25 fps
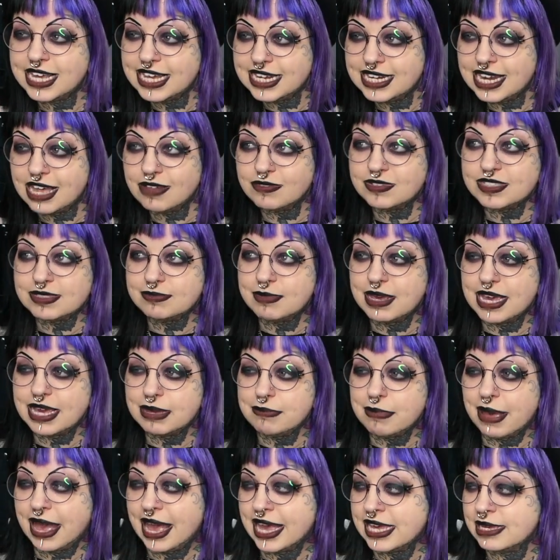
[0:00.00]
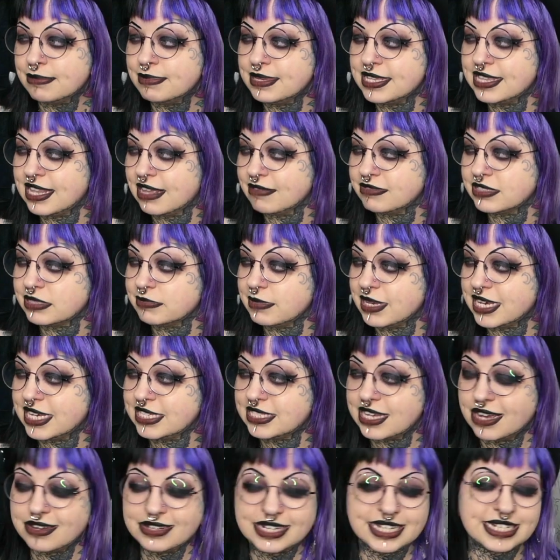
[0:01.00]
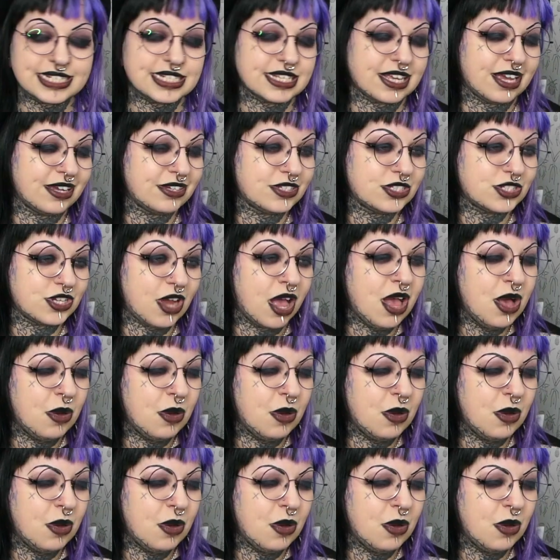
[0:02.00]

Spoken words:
He loves me, babe, he loves me, don't need to go